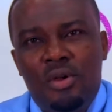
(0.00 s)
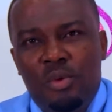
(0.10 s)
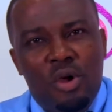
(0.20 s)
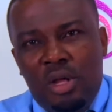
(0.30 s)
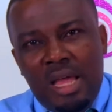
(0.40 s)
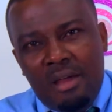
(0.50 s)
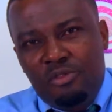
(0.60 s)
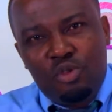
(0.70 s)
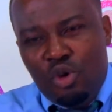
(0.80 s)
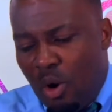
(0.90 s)
we all have
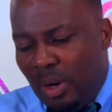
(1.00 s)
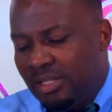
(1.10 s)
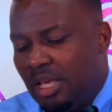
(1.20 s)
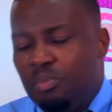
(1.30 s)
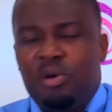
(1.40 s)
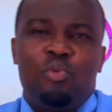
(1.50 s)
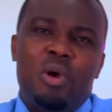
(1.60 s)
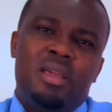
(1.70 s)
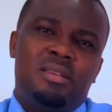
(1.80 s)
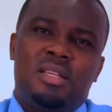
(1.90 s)
to go our separate
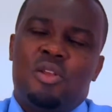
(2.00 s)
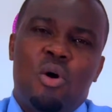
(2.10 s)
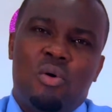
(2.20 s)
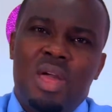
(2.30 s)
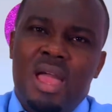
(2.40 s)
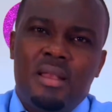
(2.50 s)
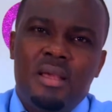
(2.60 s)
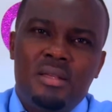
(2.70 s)
ways and all that.